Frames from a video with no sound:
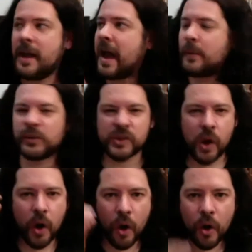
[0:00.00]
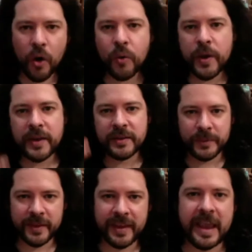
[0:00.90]
I was always
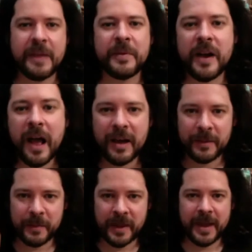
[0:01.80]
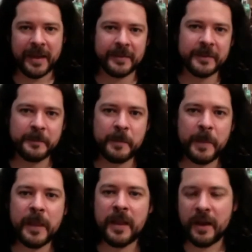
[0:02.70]
with a camera in my hand,
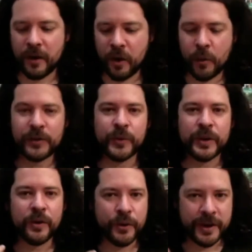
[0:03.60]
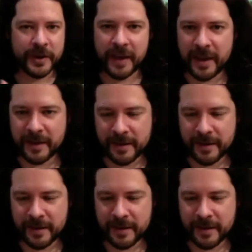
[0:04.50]
always recording like